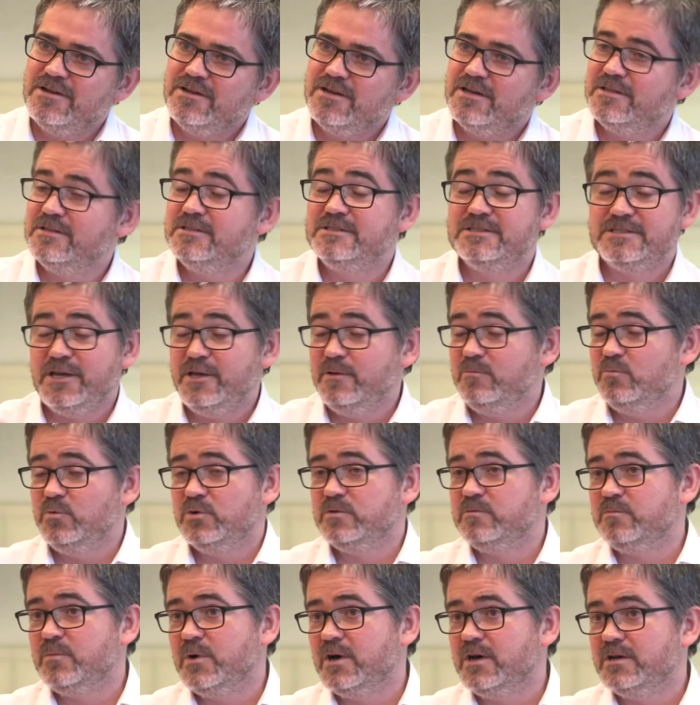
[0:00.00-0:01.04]
And the same
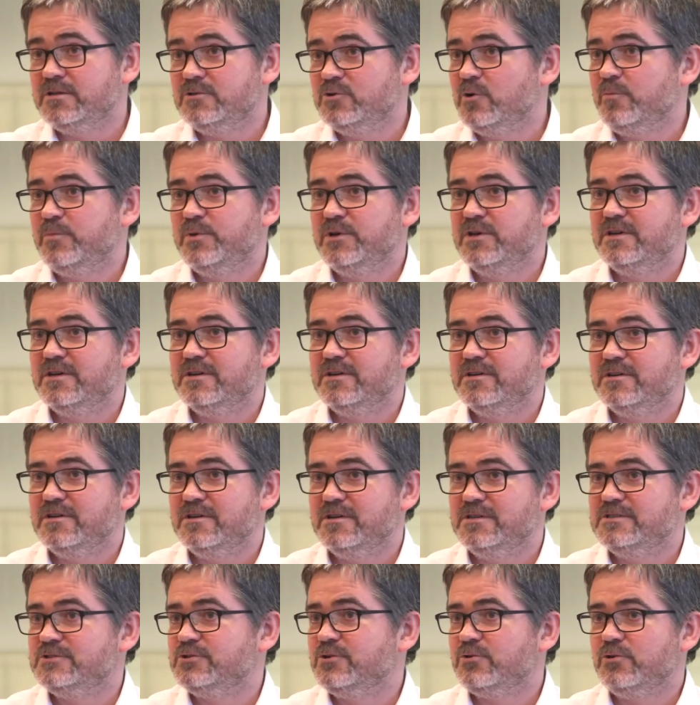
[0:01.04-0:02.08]
with my topic
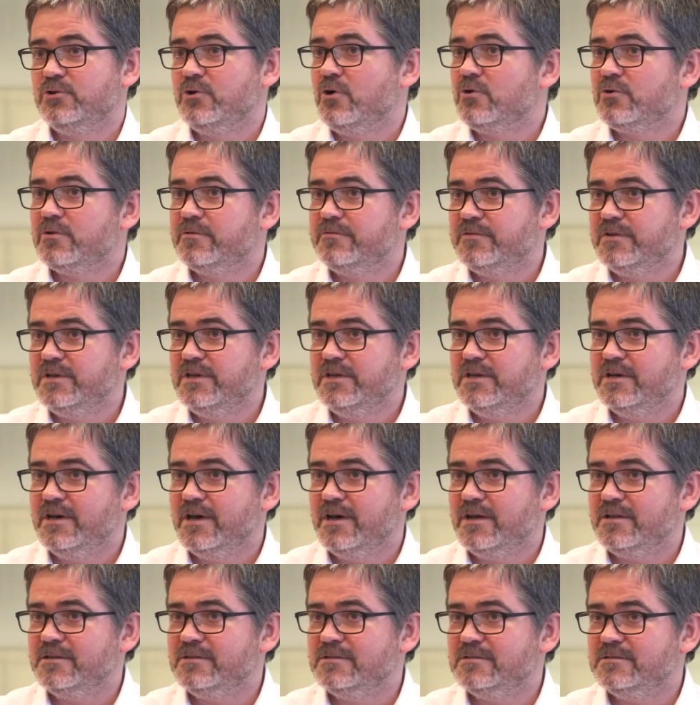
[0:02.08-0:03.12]
uh, historiography
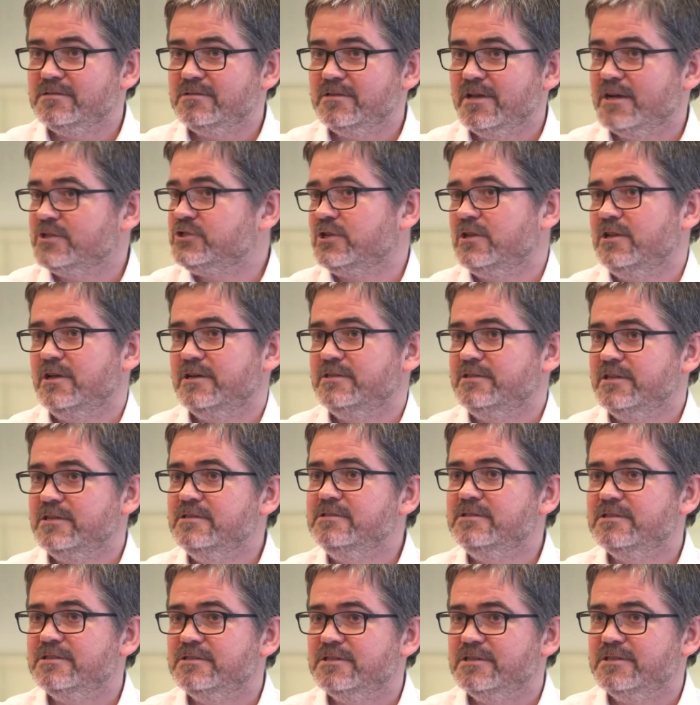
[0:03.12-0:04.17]
and national
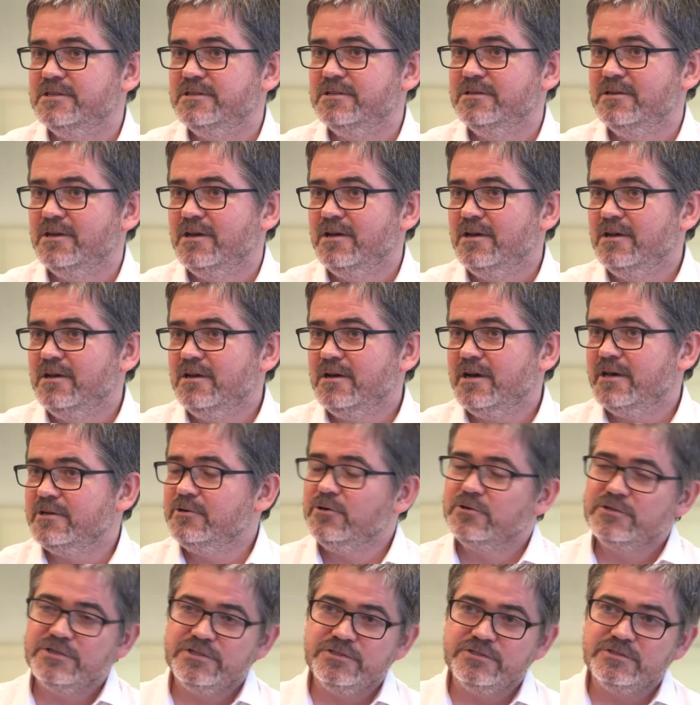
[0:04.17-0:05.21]
identity. I
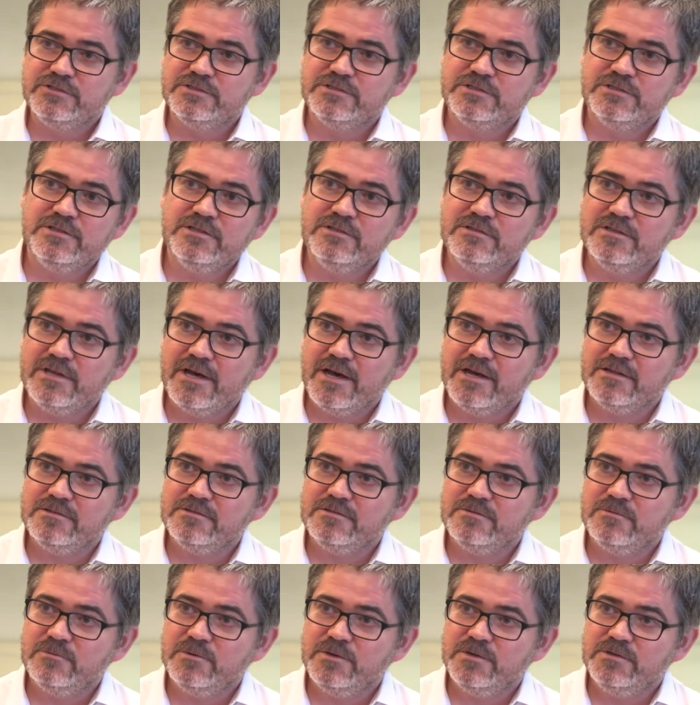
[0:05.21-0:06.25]
got interested in
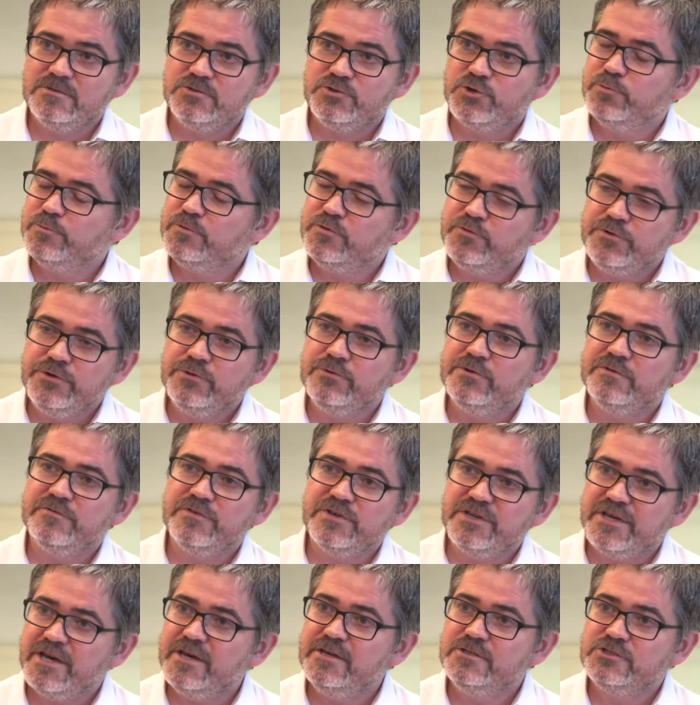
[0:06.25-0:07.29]
that with German
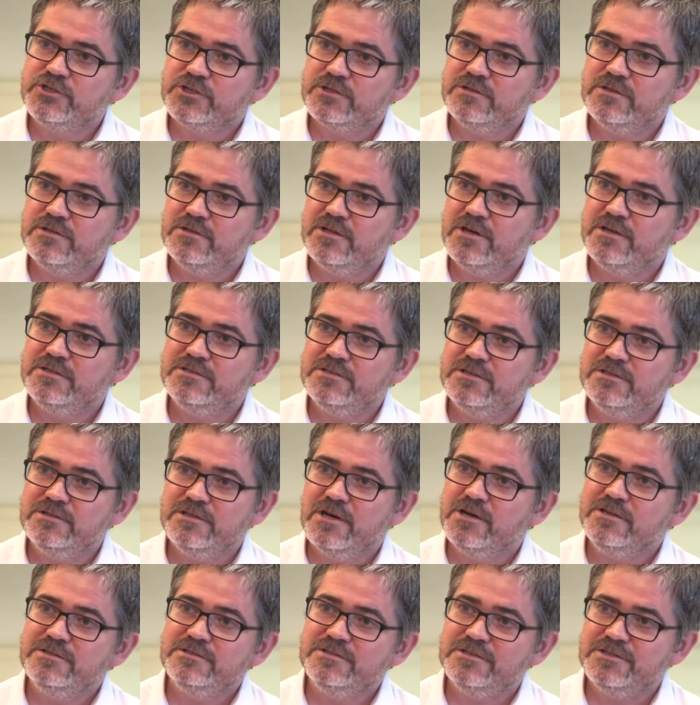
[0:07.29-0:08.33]
reunification in
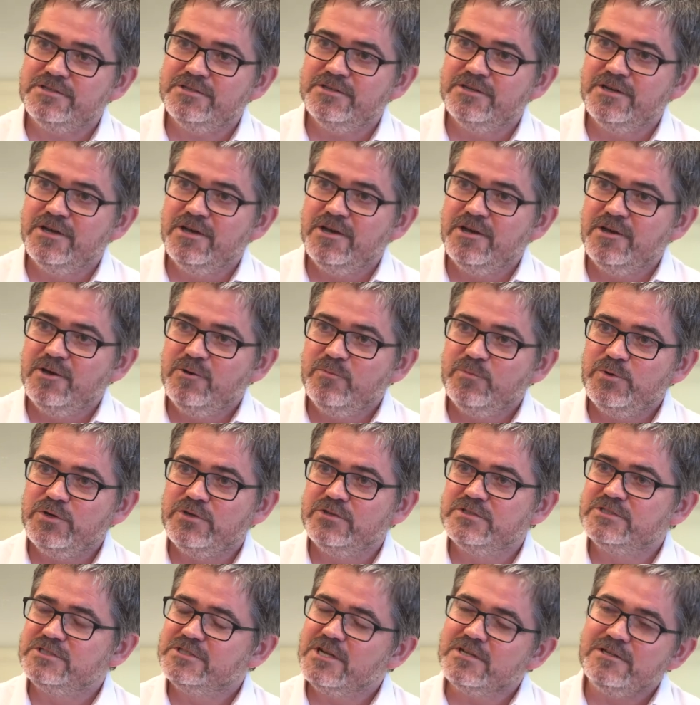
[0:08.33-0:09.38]
1990
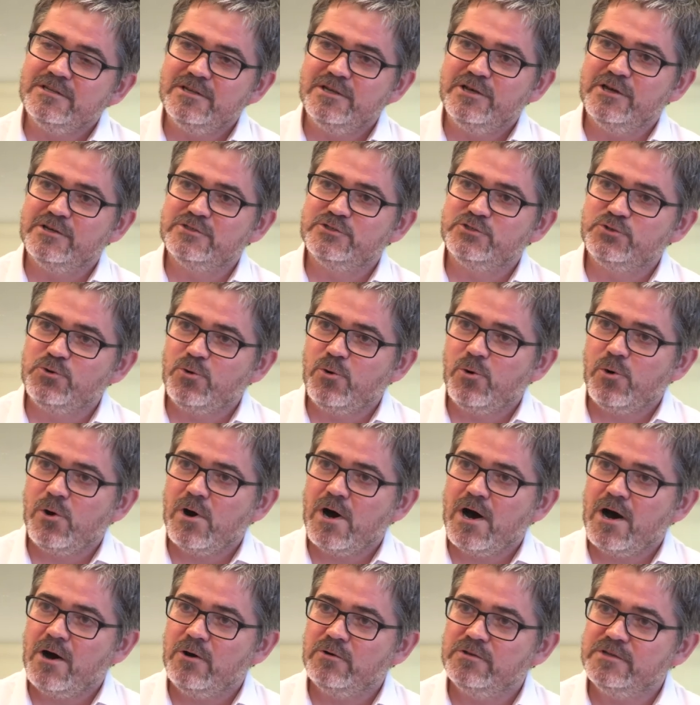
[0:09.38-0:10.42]
because suddenly I
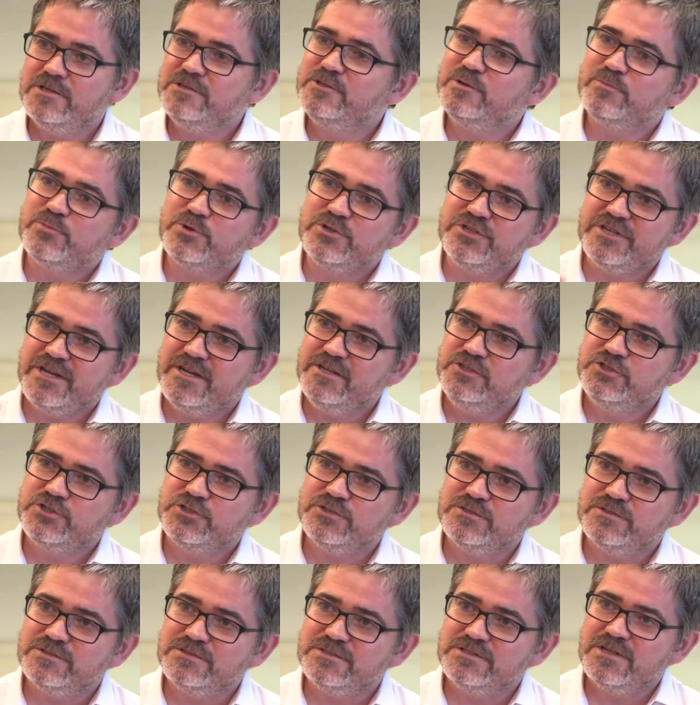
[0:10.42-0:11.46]
saw how the
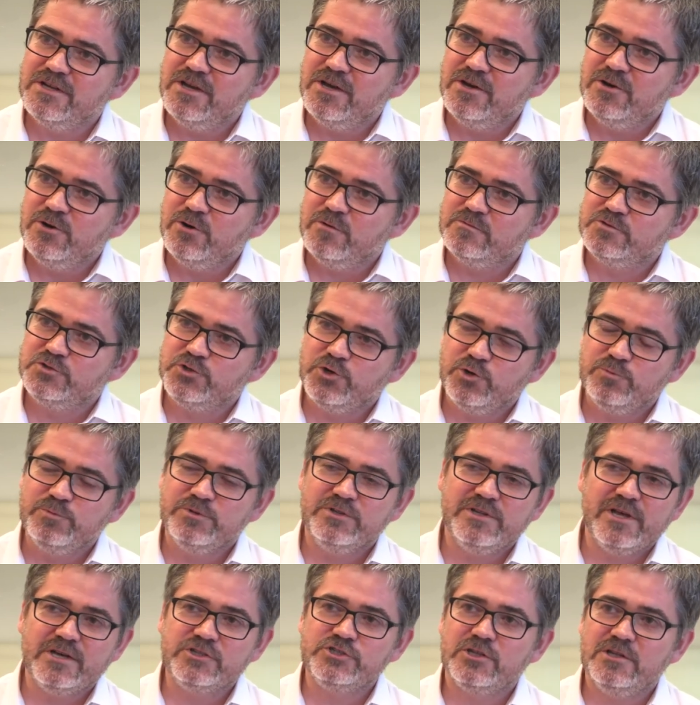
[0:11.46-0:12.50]
interpretations of
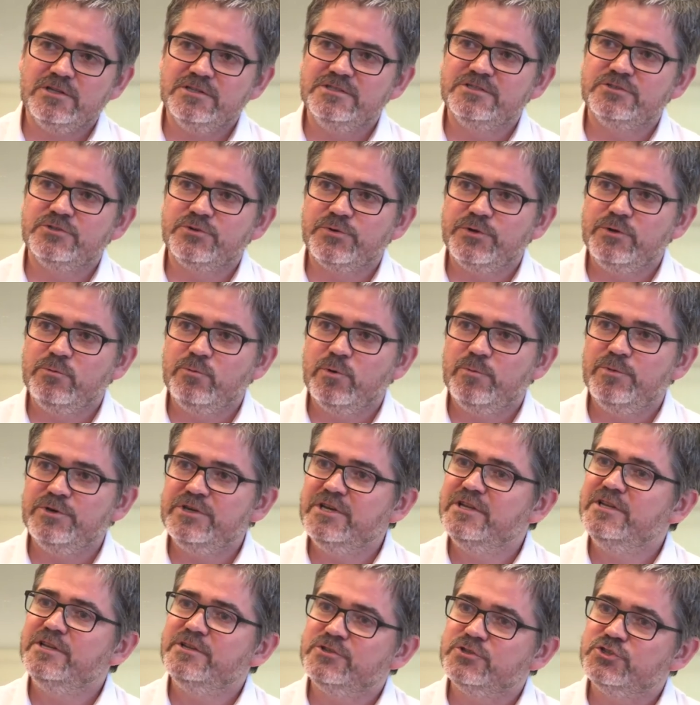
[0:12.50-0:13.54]
German national history were
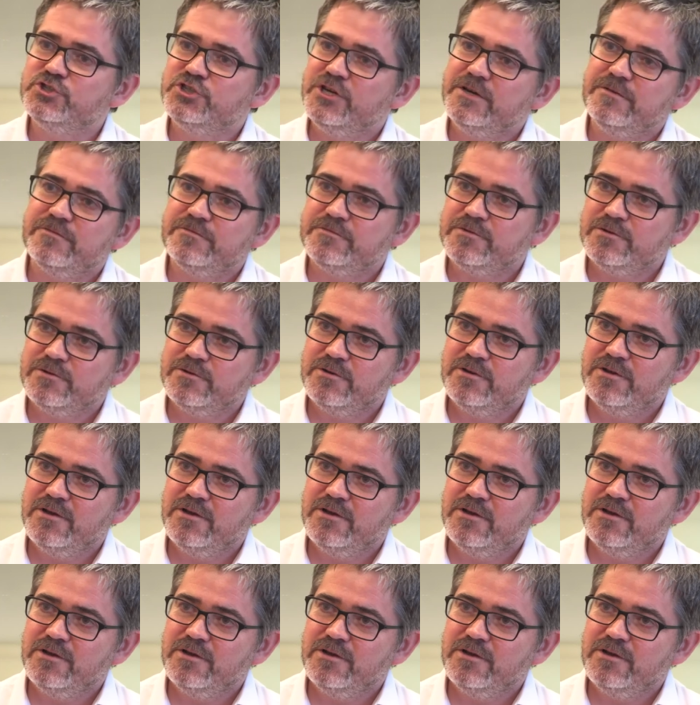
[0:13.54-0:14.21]
beginning to shift.